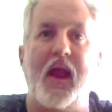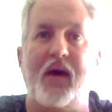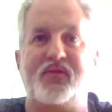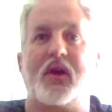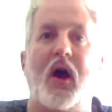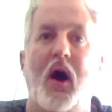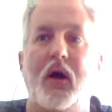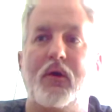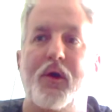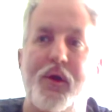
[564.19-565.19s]
and then have to
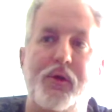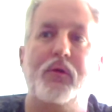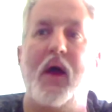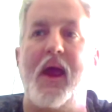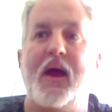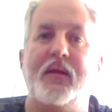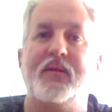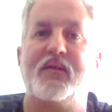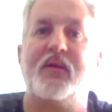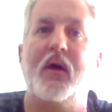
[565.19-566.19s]
conquer new
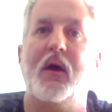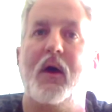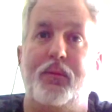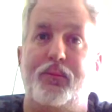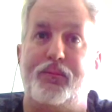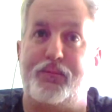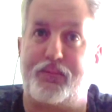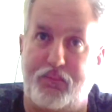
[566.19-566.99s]
lands to